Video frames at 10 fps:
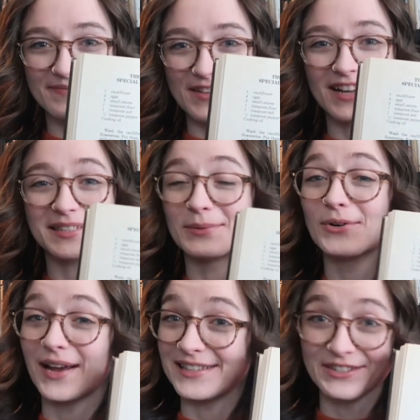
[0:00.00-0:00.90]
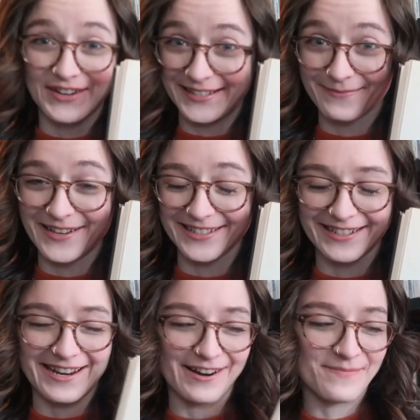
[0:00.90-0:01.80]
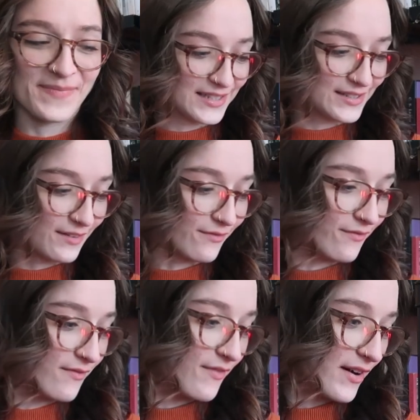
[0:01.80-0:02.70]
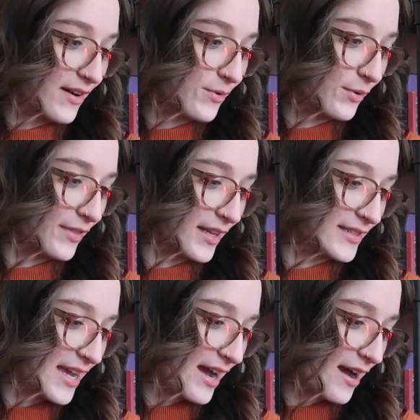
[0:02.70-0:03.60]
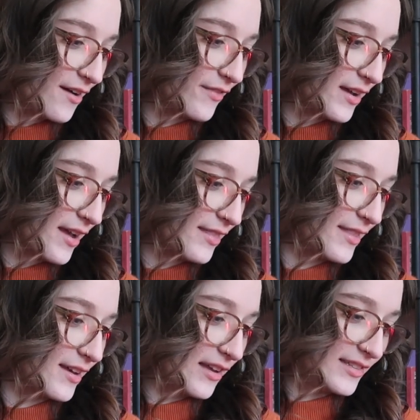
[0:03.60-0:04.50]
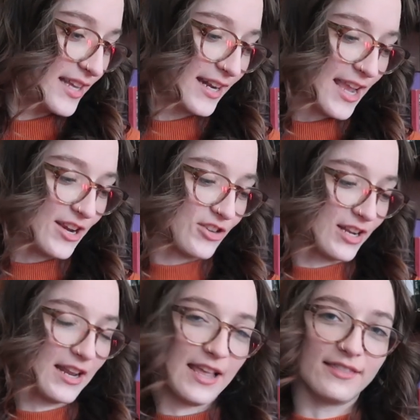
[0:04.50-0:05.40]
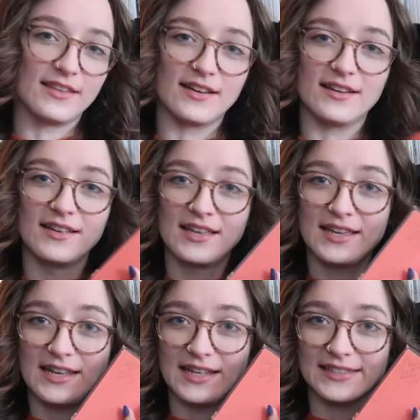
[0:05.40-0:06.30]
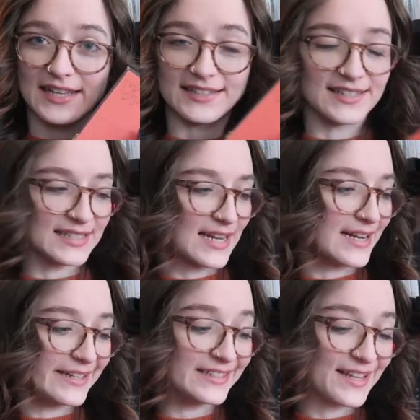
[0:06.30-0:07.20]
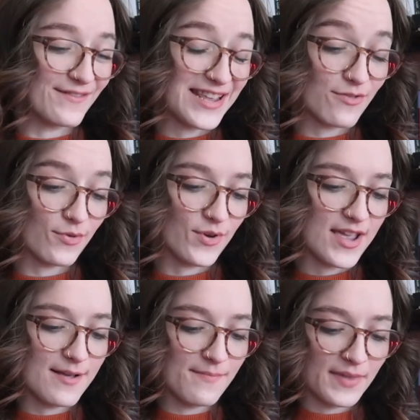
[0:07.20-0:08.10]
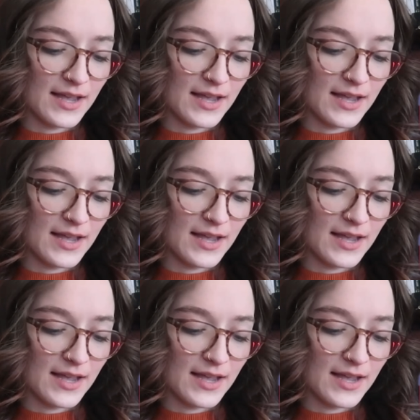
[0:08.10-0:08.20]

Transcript: You got some crazy recipes in here. This is a very cool thing to have. The dedication in the inside says 1973.